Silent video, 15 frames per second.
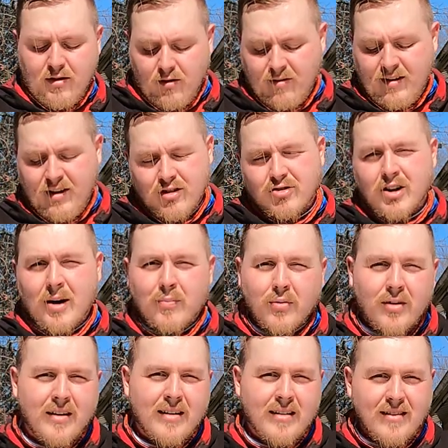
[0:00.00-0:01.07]
Those teardrop
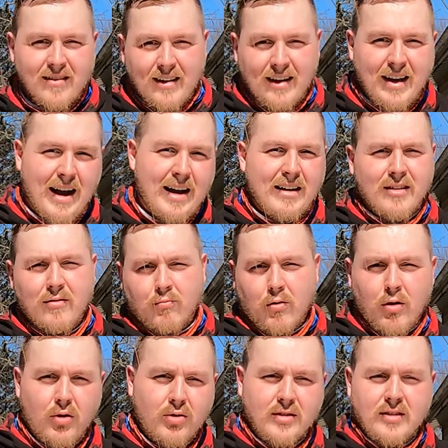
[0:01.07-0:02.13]
ones, they kind of
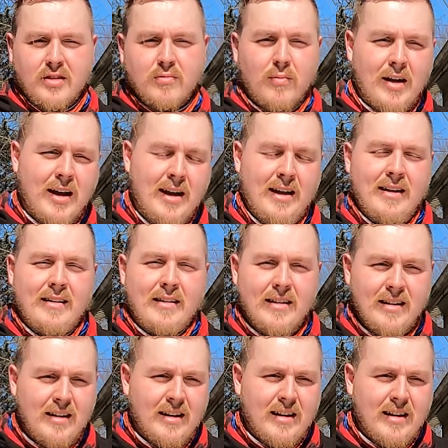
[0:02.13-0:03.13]
roll and sway and